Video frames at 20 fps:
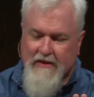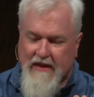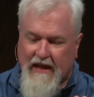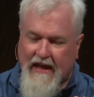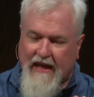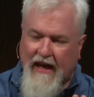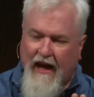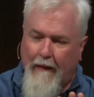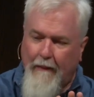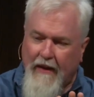about the
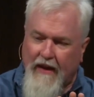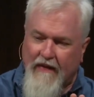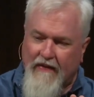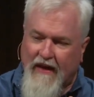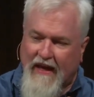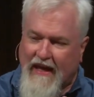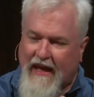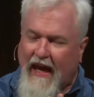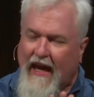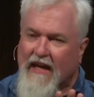coming of
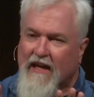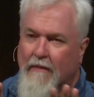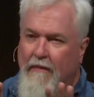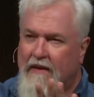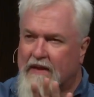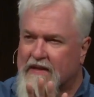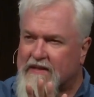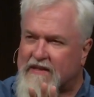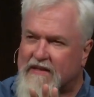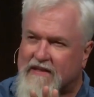the kingdom,
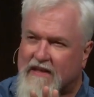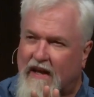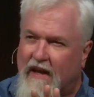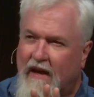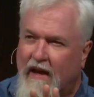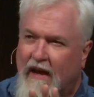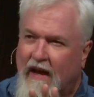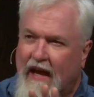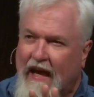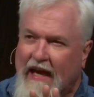and this is
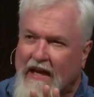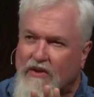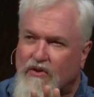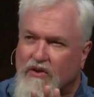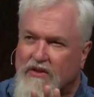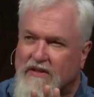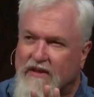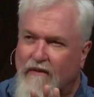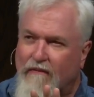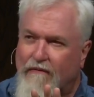an
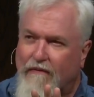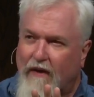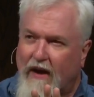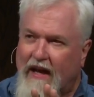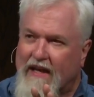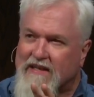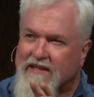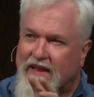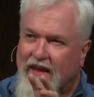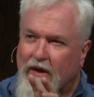interesting
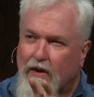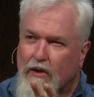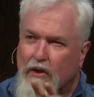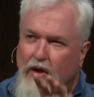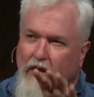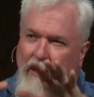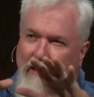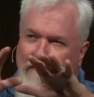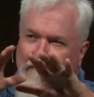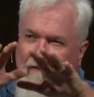phrase, they're
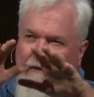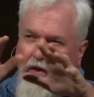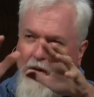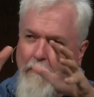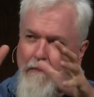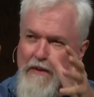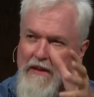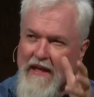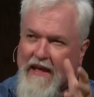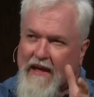looking for a
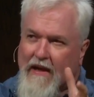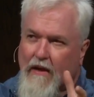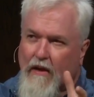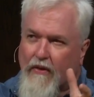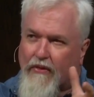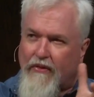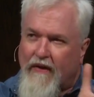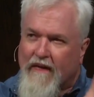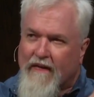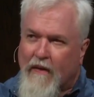
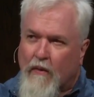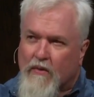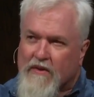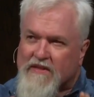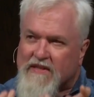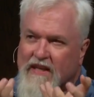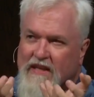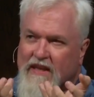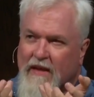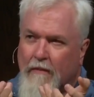political thing that will
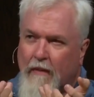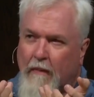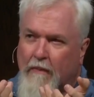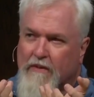set them